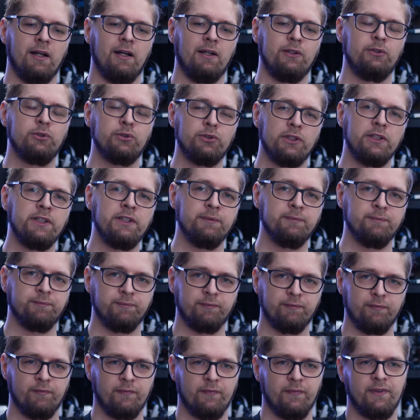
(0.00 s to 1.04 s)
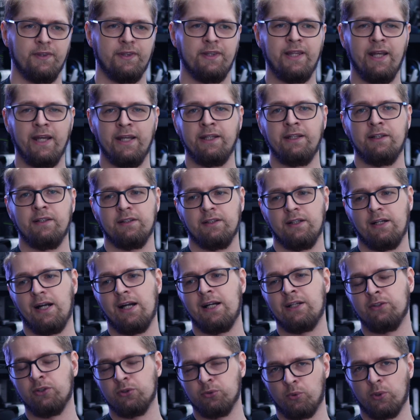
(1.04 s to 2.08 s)
usually they
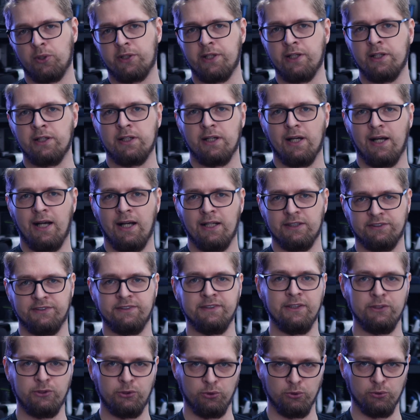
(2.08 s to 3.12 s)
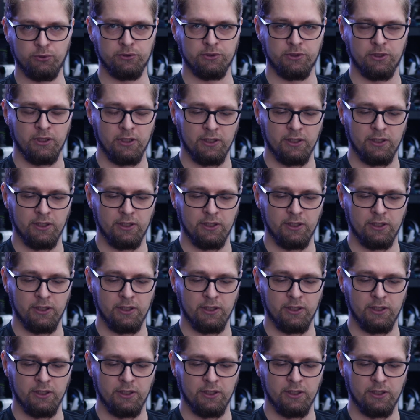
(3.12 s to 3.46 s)
are not working as they should.